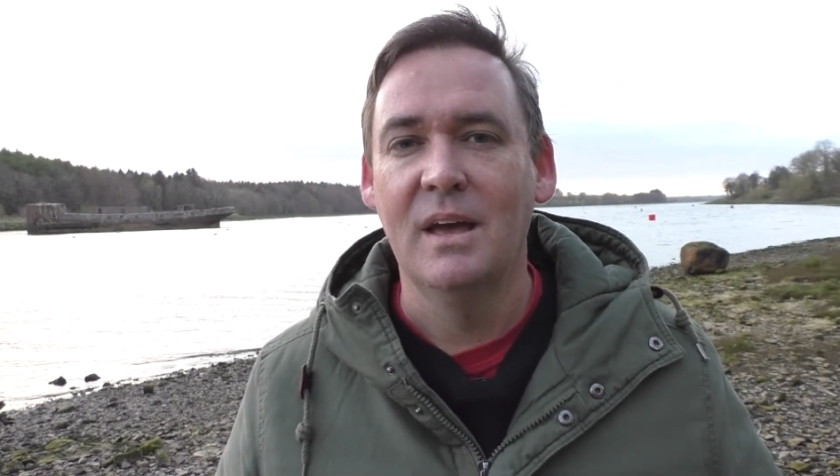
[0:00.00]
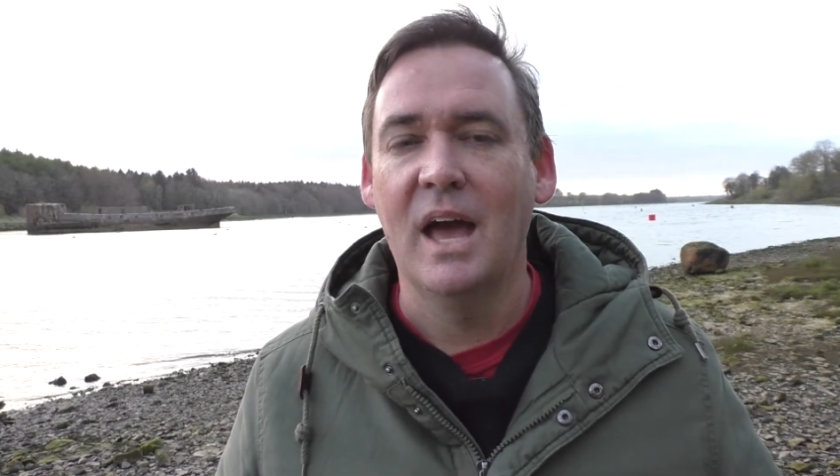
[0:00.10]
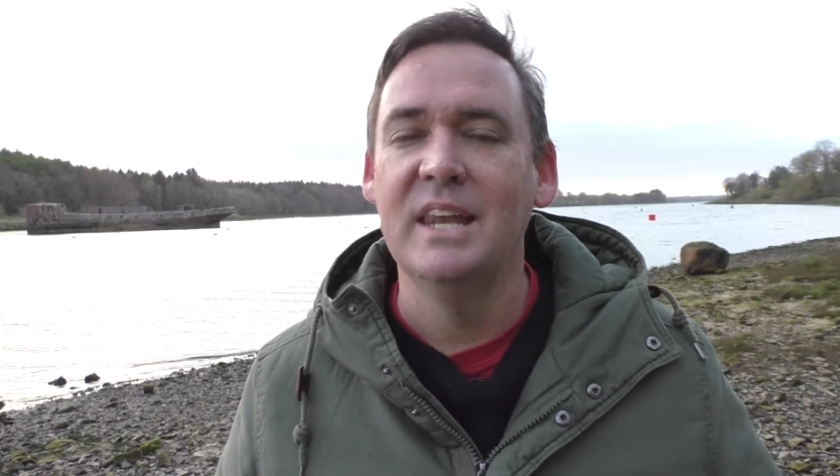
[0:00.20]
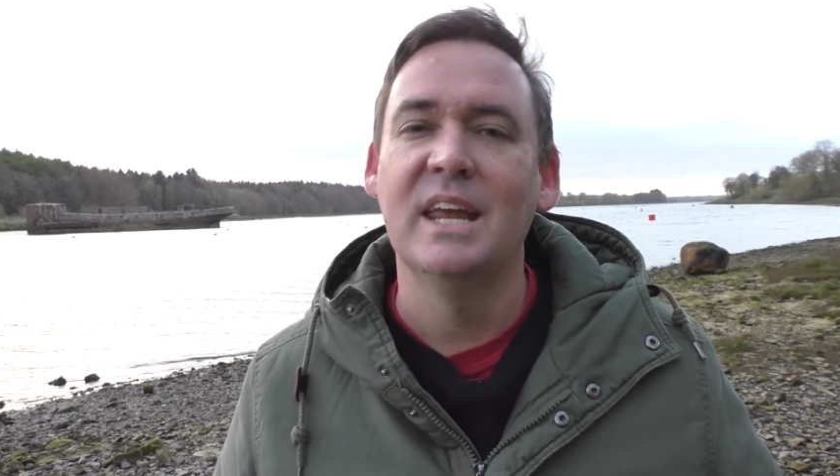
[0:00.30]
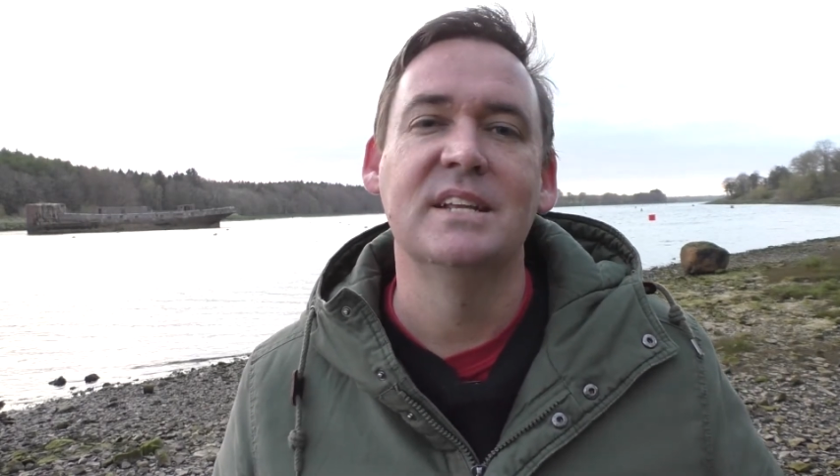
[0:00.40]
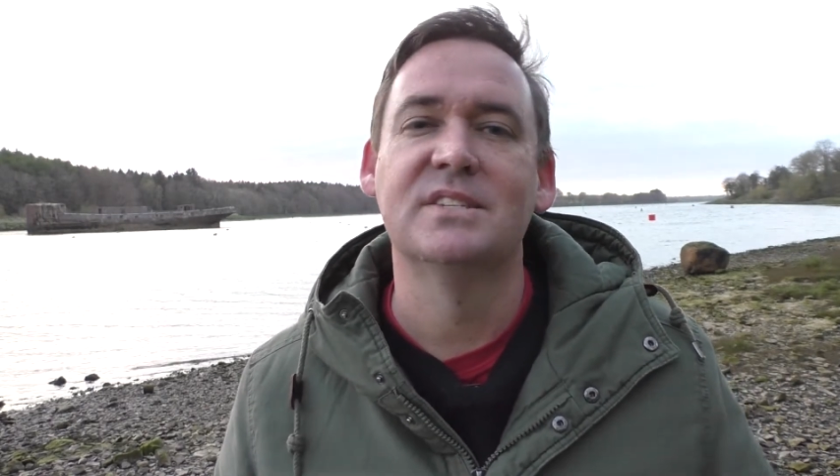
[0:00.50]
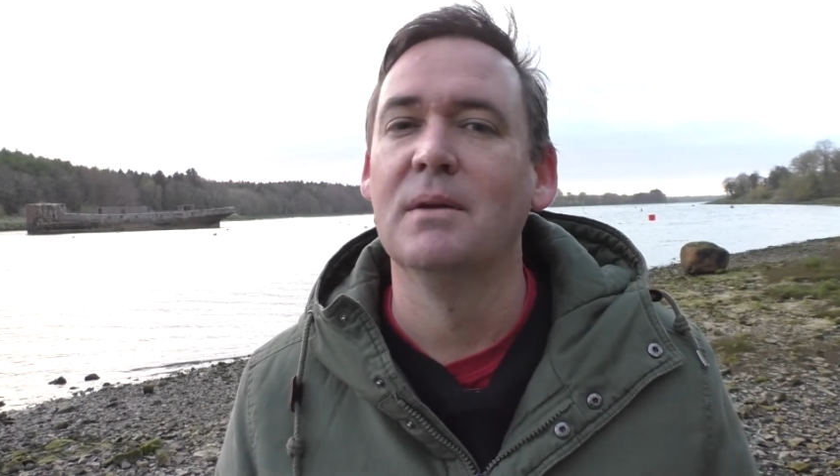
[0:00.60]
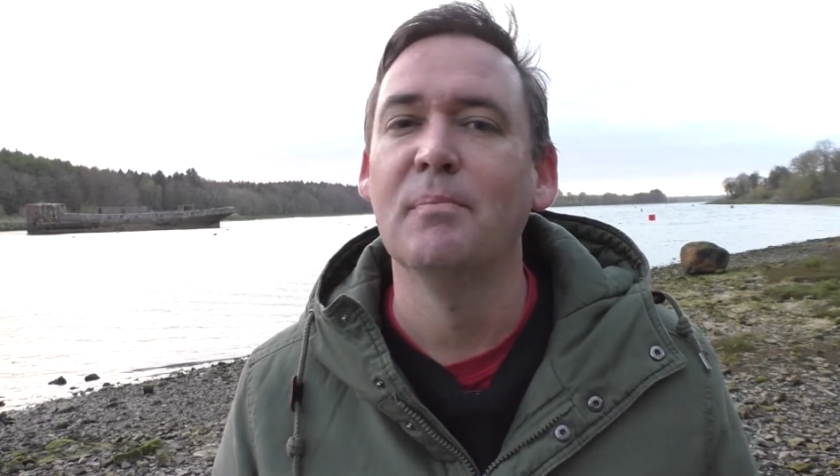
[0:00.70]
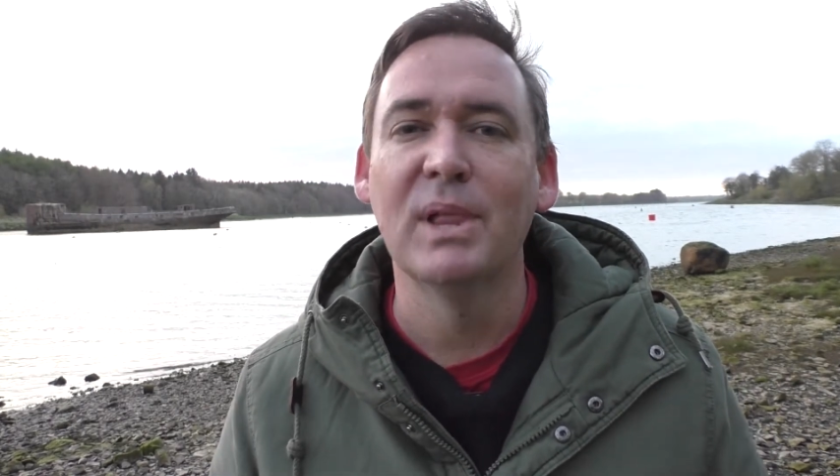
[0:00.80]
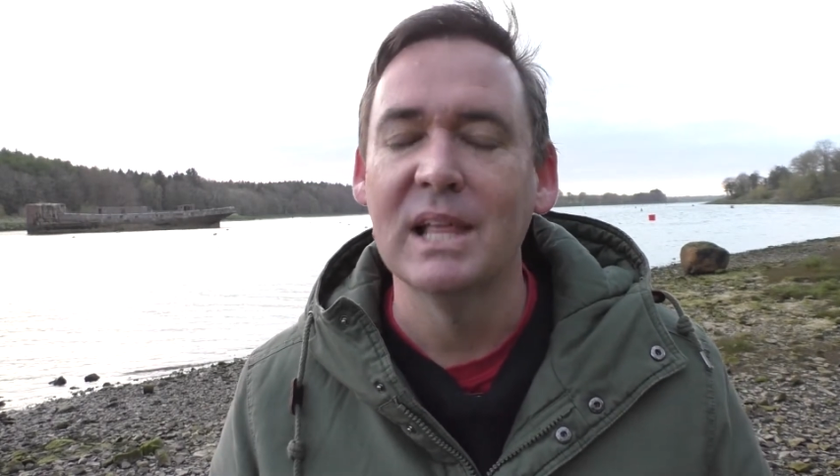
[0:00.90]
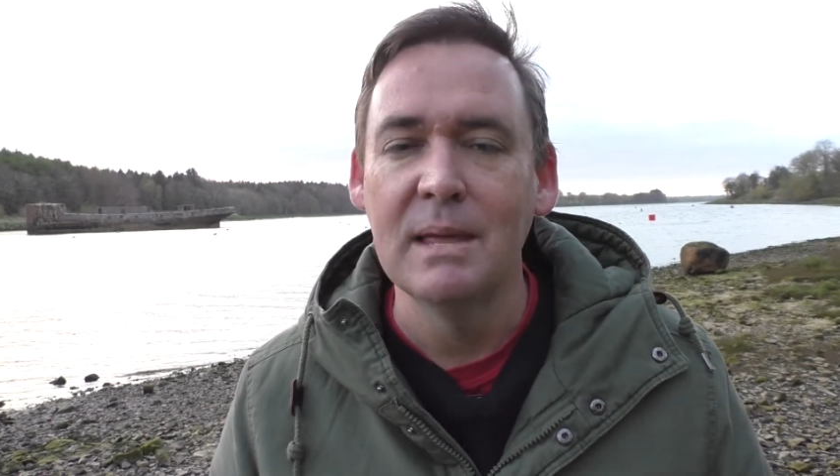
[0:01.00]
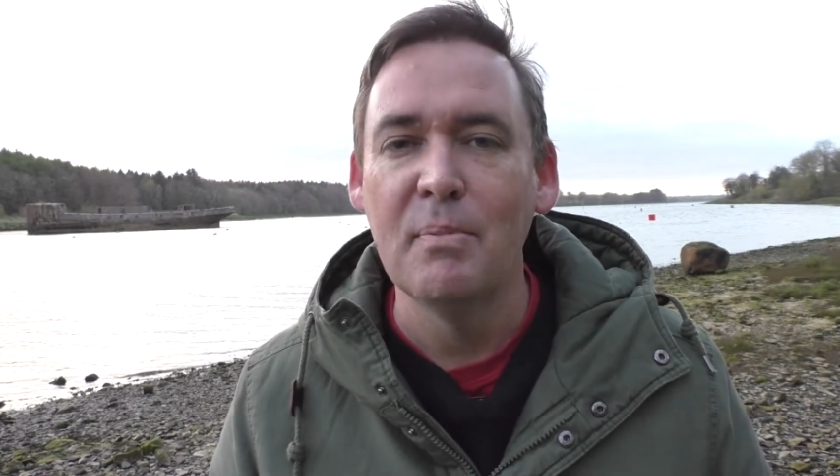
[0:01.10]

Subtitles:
and yet is completely